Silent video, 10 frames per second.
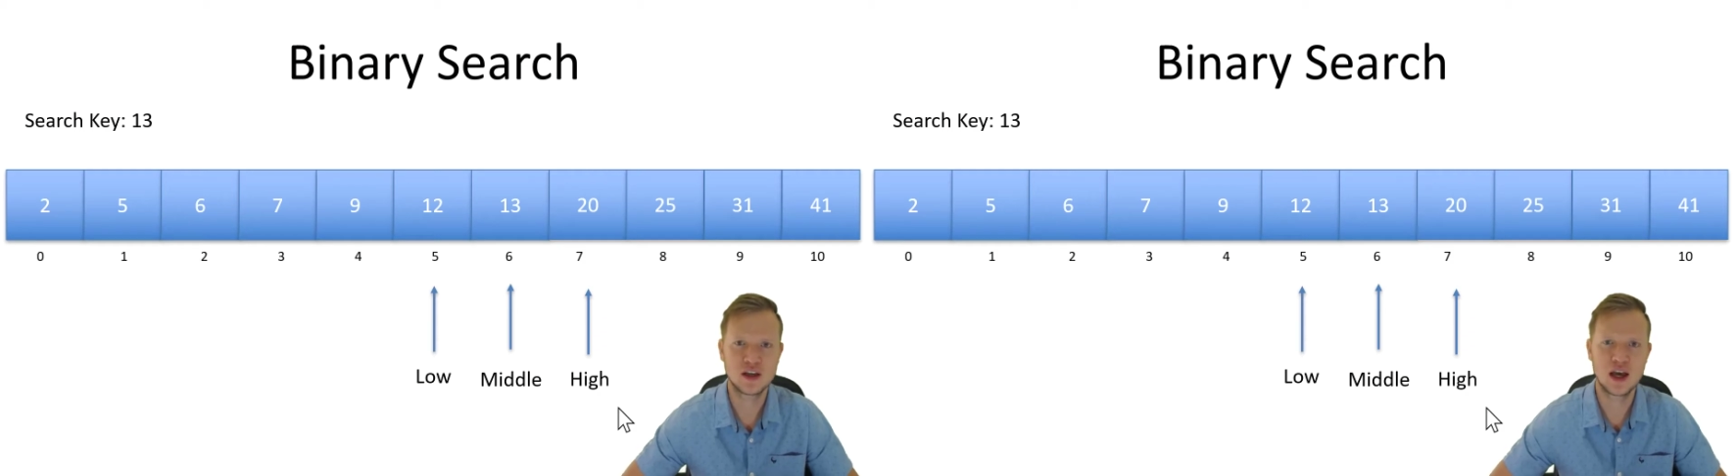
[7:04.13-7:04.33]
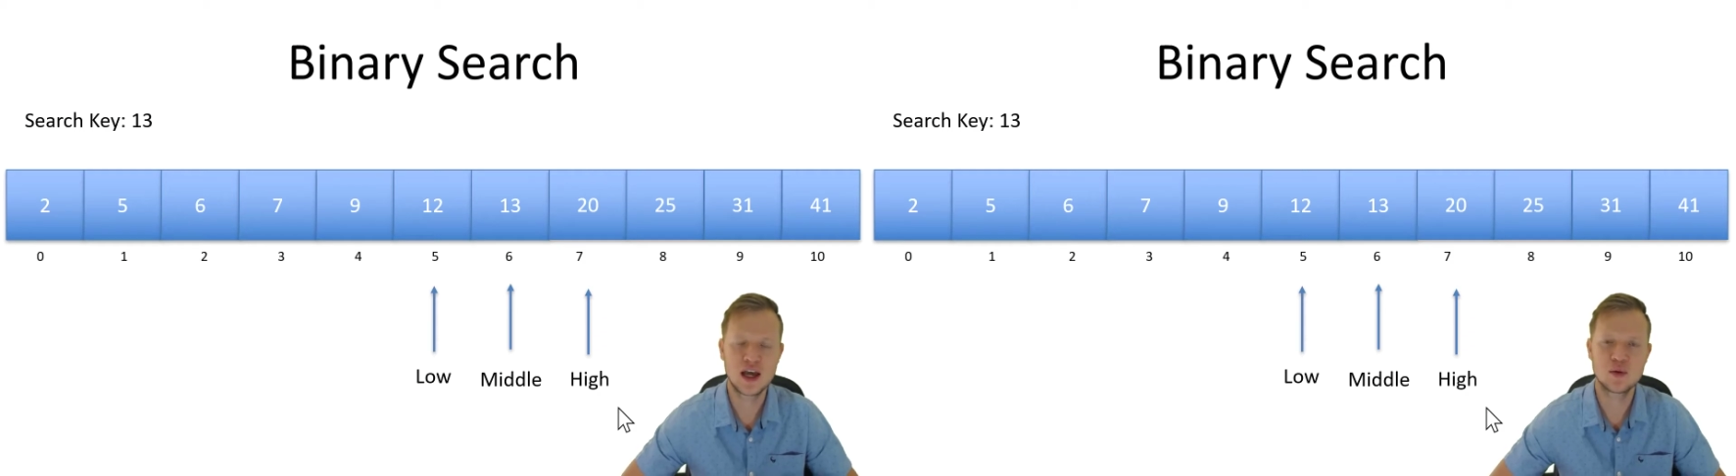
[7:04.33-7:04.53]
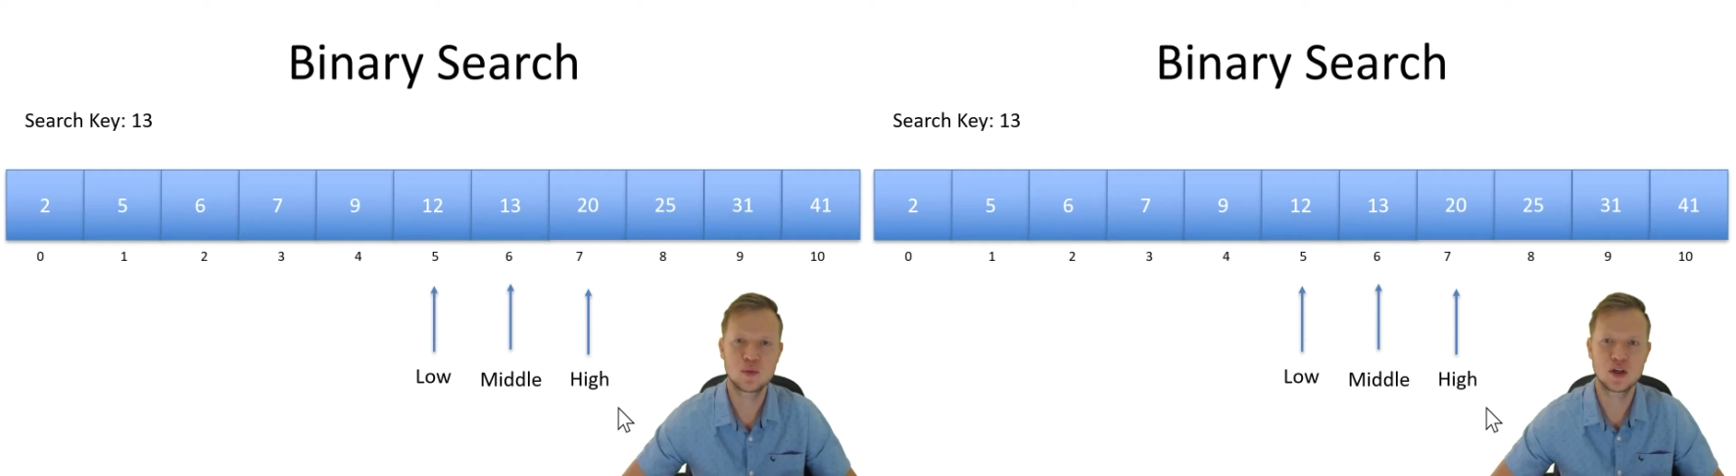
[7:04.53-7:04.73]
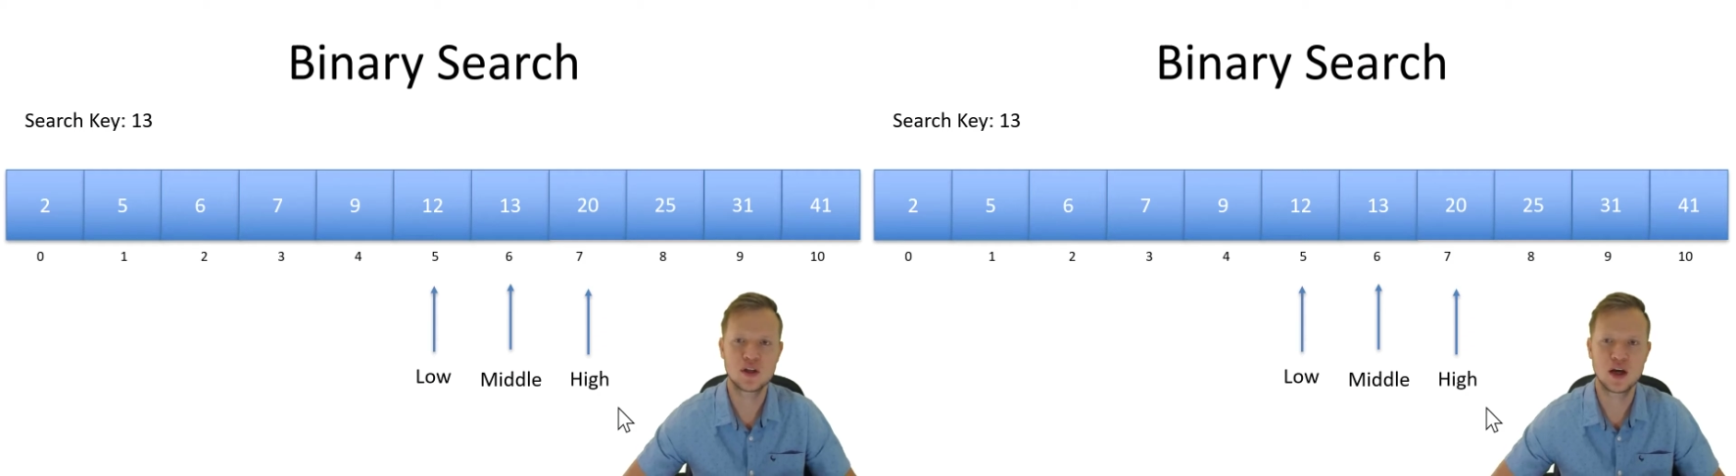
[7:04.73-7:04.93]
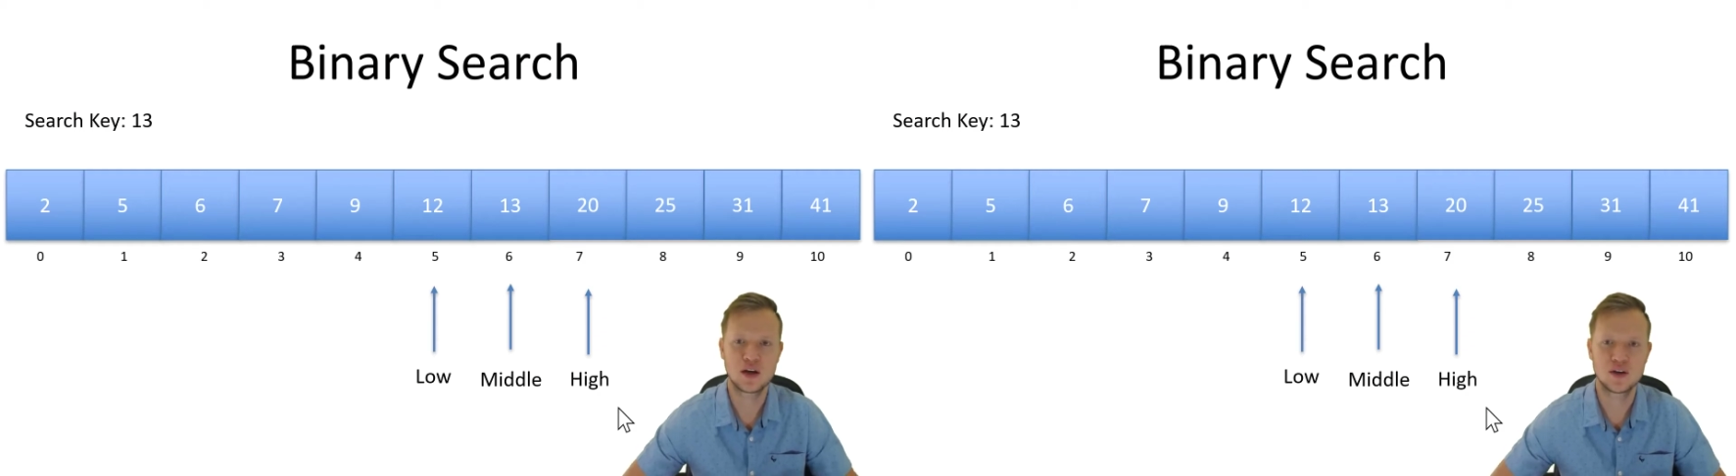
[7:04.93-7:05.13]
can be
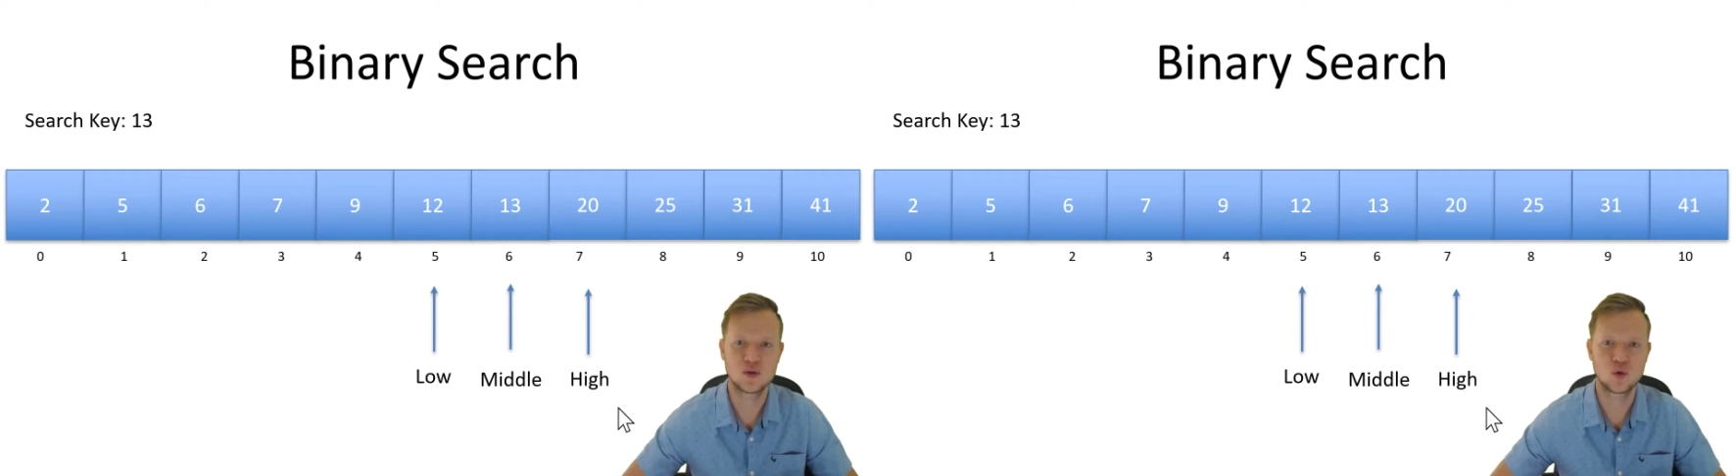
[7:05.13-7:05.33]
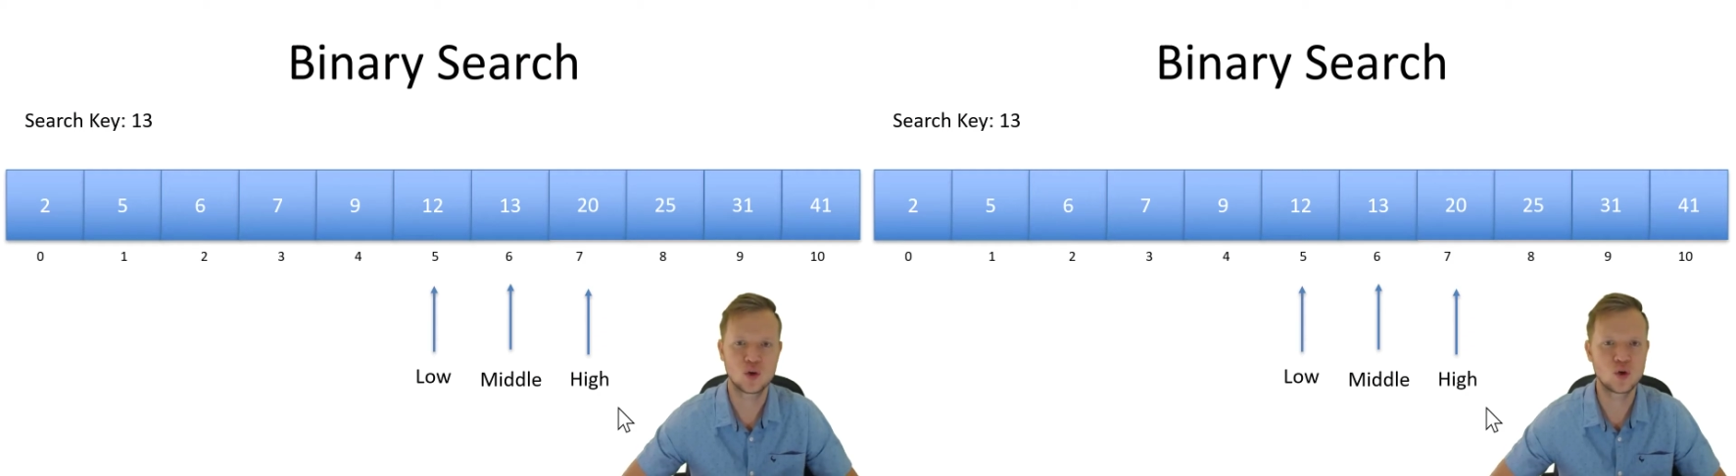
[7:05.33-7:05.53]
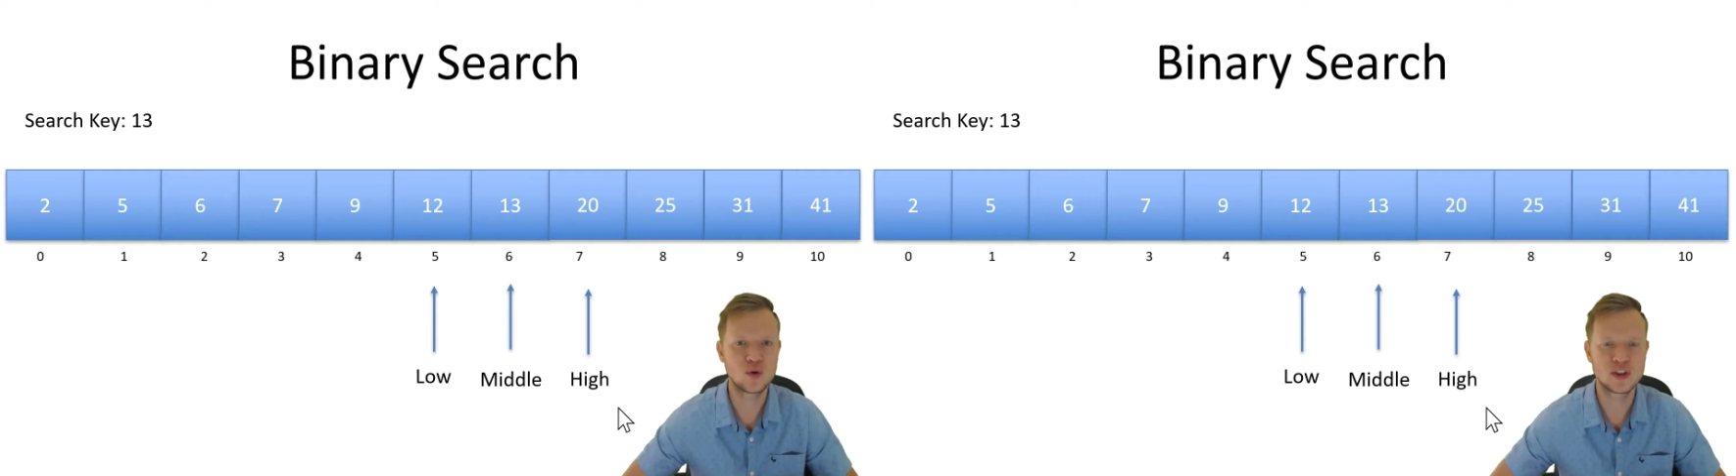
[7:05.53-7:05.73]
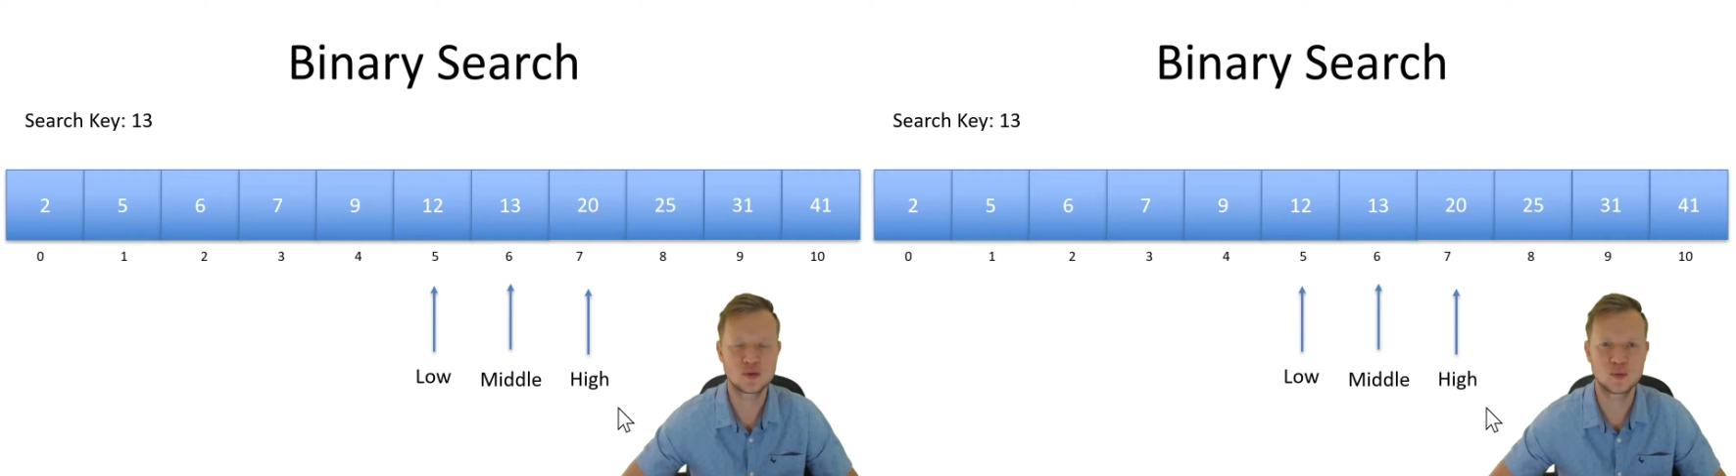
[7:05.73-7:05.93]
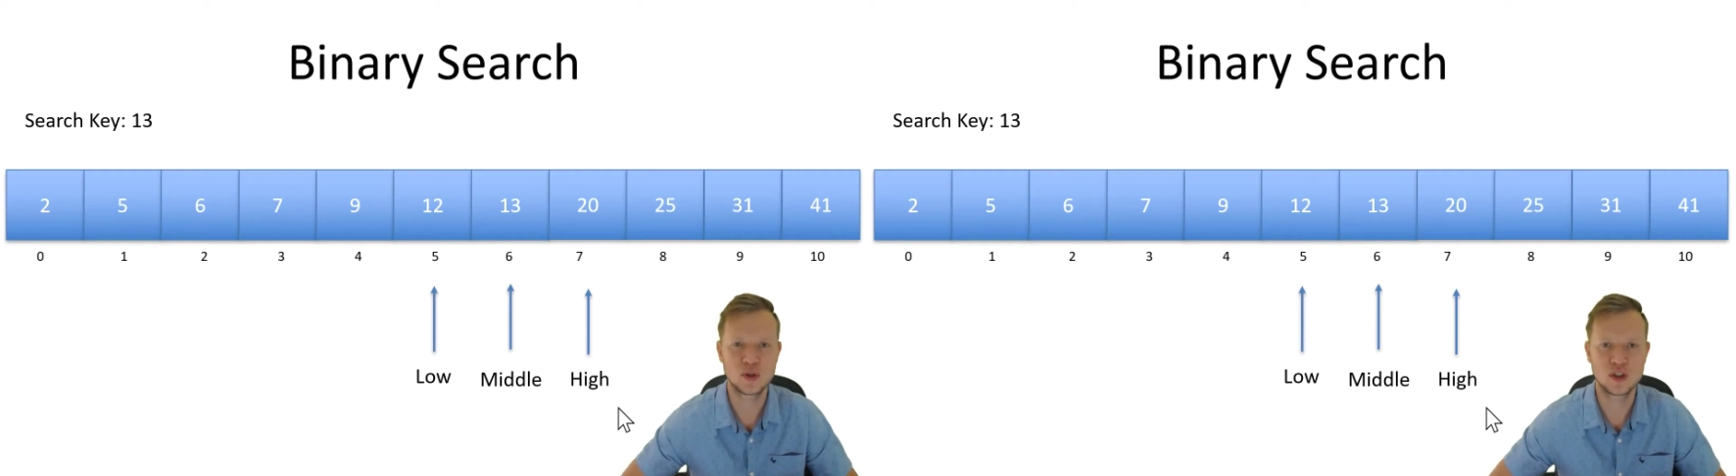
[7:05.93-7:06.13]
done will always
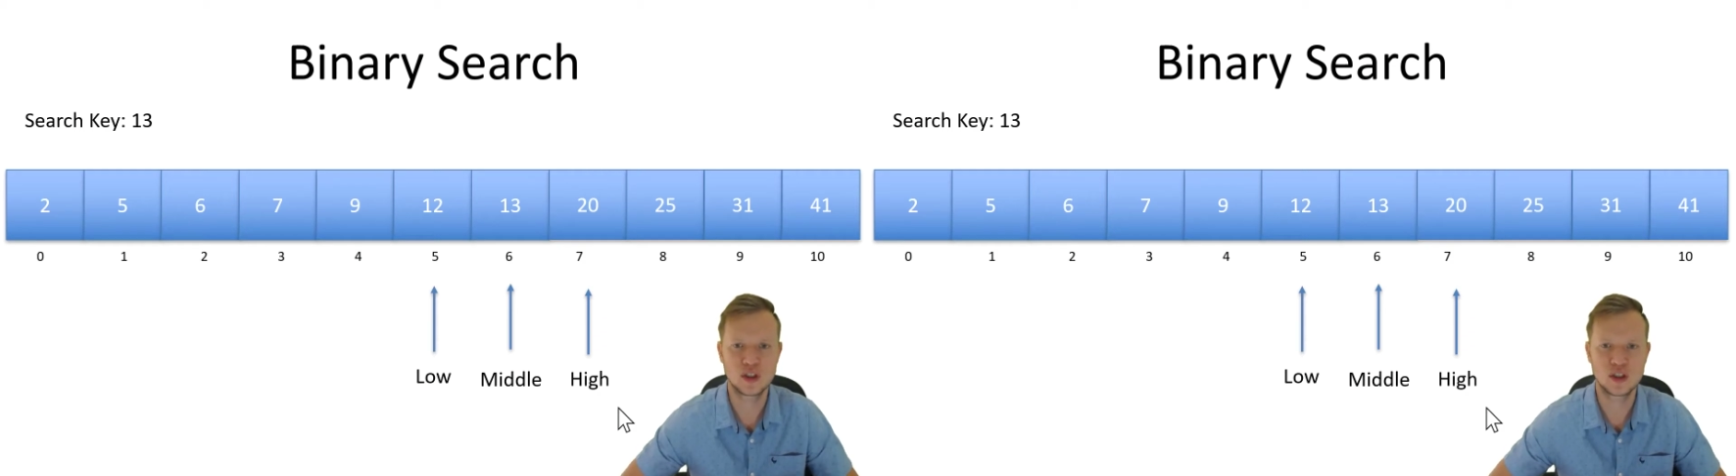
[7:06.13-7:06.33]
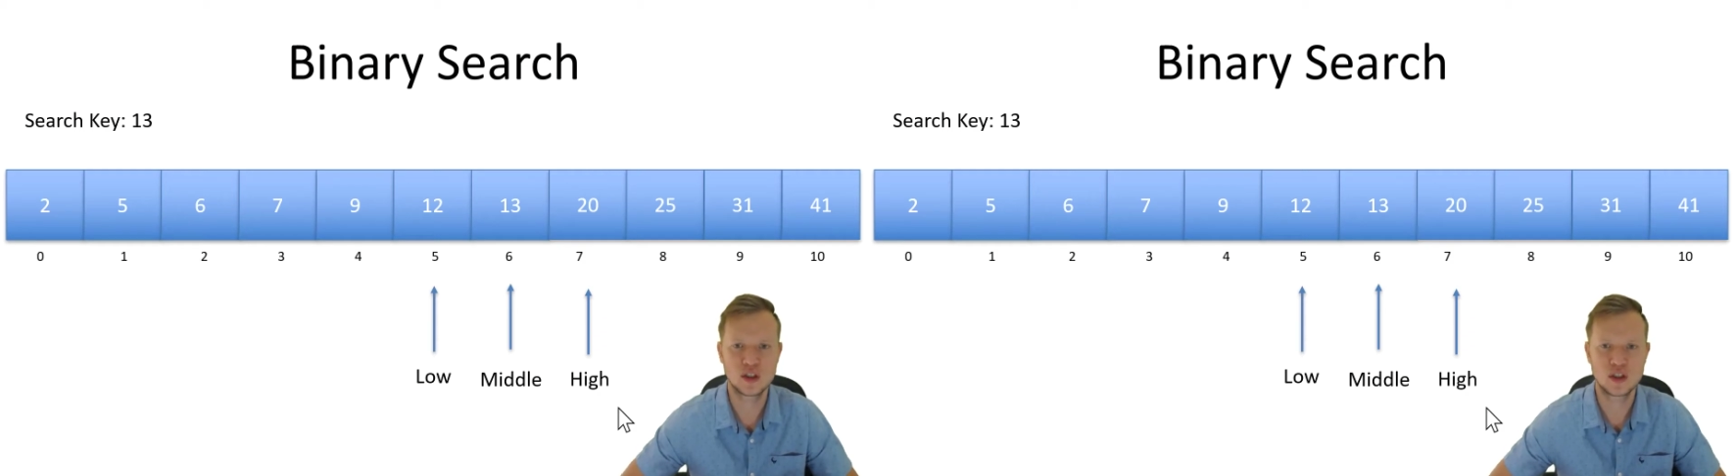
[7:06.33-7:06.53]
be